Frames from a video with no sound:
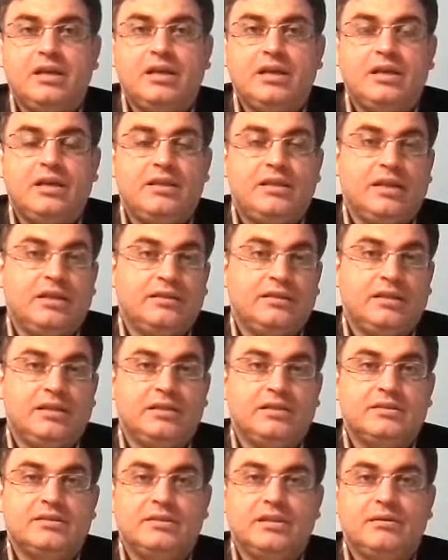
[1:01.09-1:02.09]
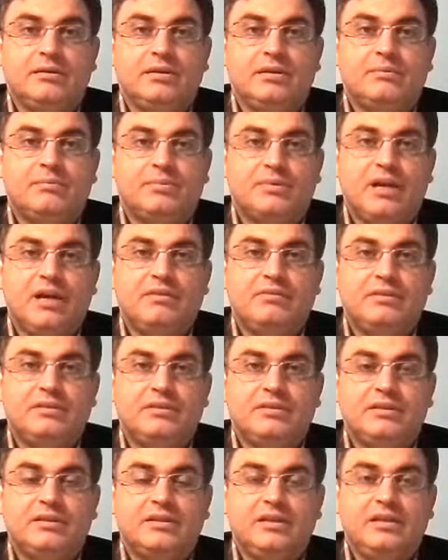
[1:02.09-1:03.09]
That is the
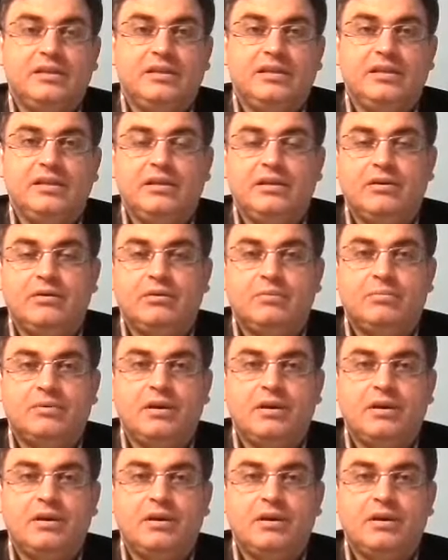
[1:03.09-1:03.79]
private key or